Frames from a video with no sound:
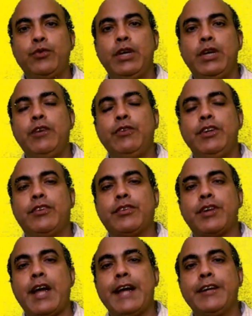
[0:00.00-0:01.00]
way we
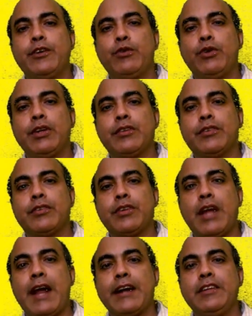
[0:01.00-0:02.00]
try to
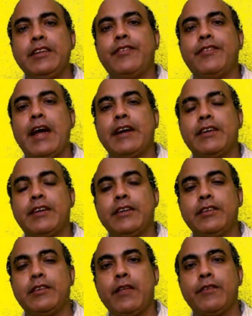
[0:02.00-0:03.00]
extract the
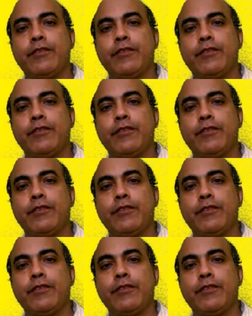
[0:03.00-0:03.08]
factors